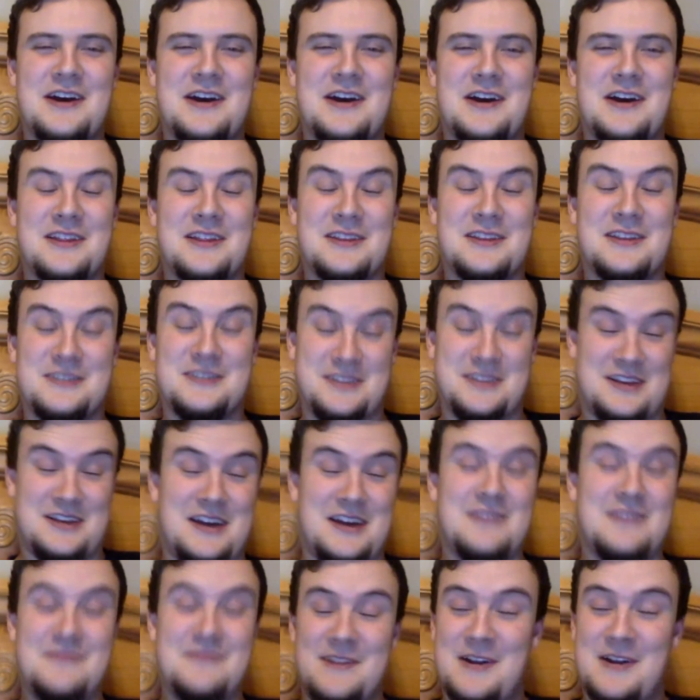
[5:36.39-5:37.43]
Oddly,
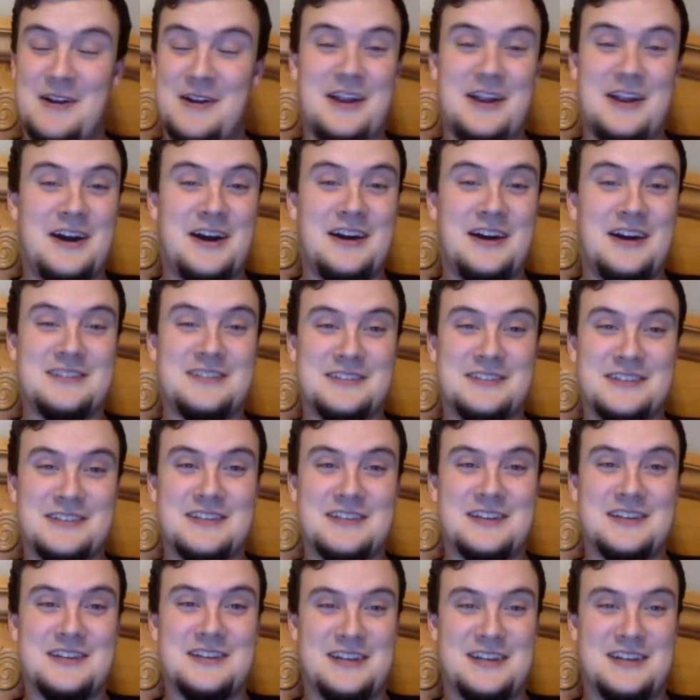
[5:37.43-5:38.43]
very oddly,